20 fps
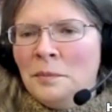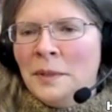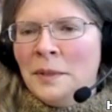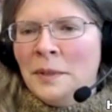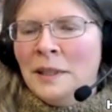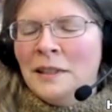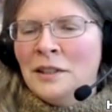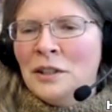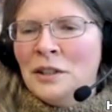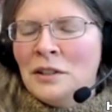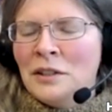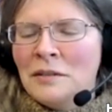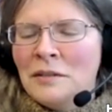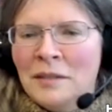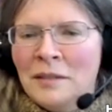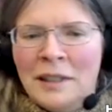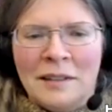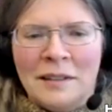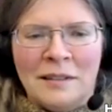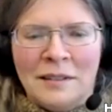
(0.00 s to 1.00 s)
pictures
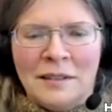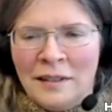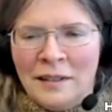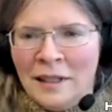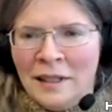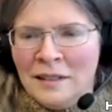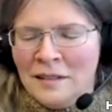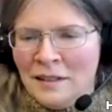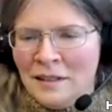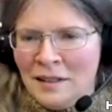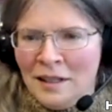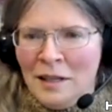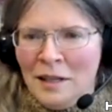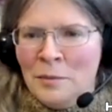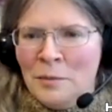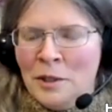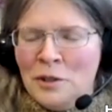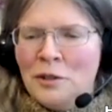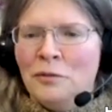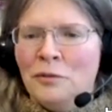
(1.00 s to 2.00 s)
there's there's the
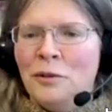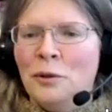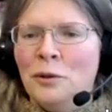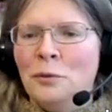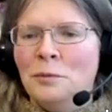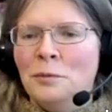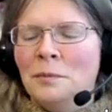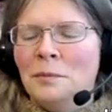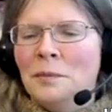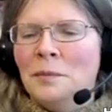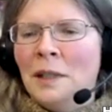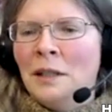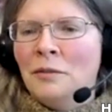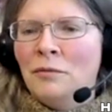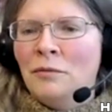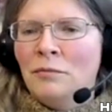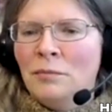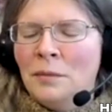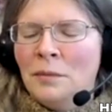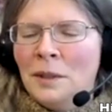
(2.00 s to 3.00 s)
image of you of
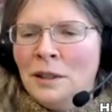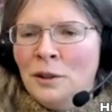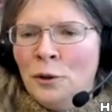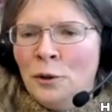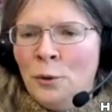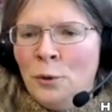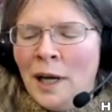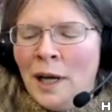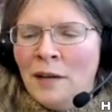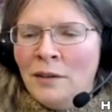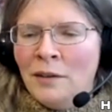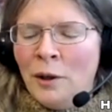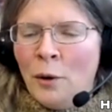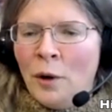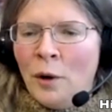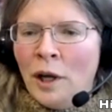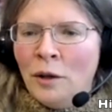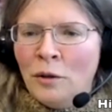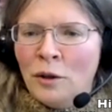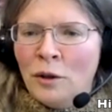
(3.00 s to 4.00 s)
you having your
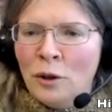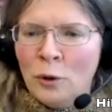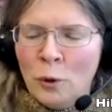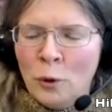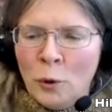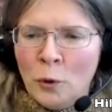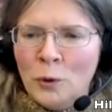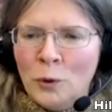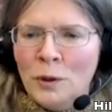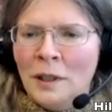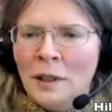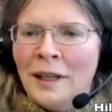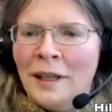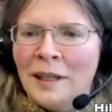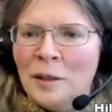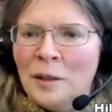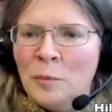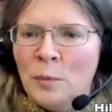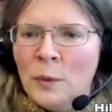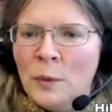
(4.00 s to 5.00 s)
own call
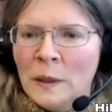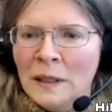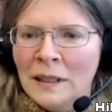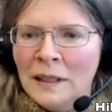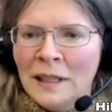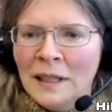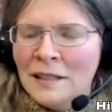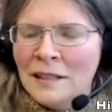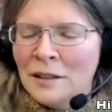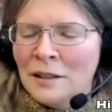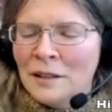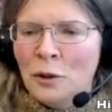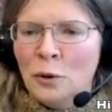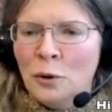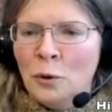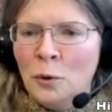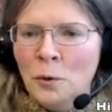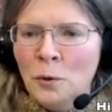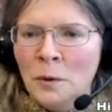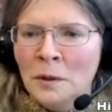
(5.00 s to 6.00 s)
like a bird has a
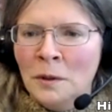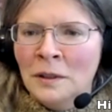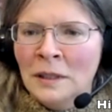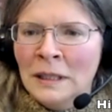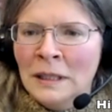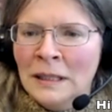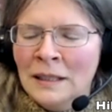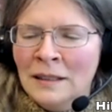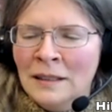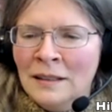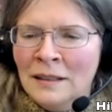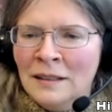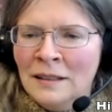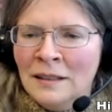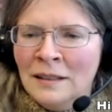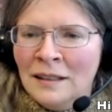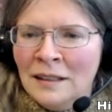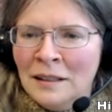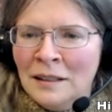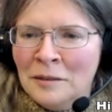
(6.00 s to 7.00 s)
call
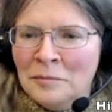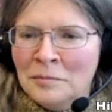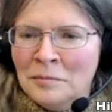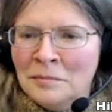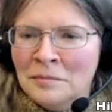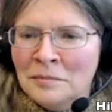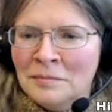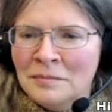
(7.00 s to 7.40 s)
um,